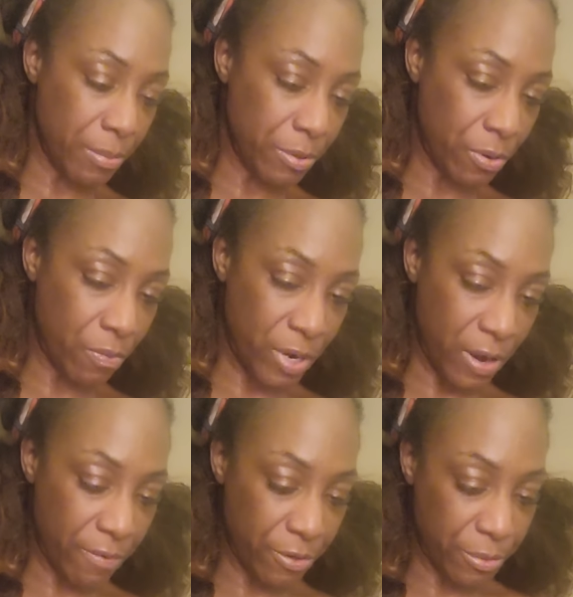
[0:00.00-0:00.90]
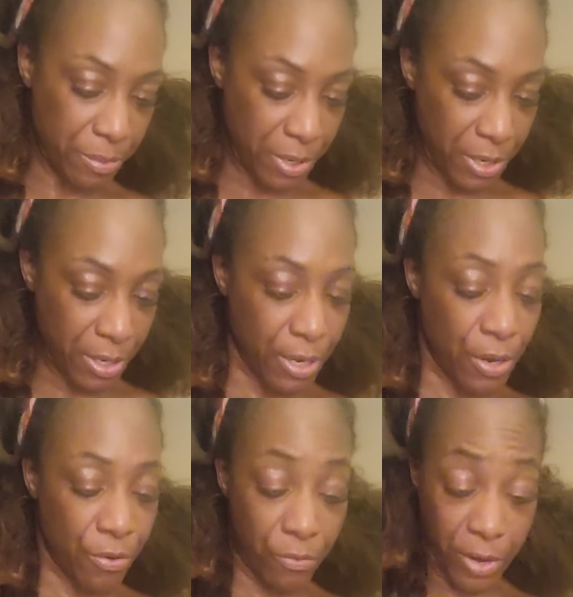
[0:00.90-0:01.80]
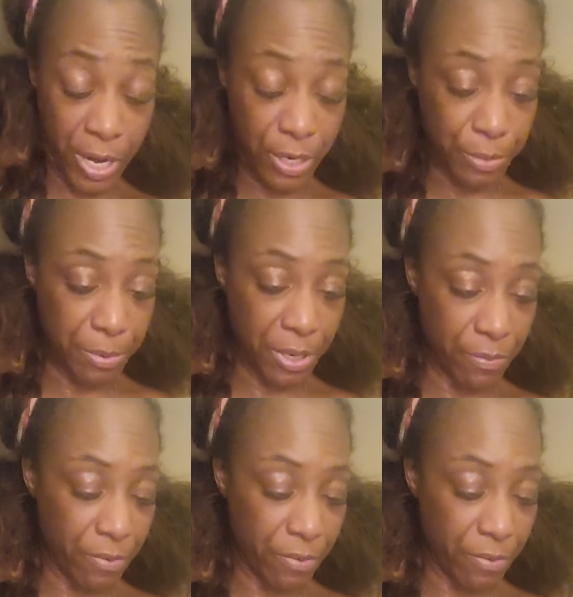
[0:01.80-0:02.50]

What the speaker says: So whatever's being read is being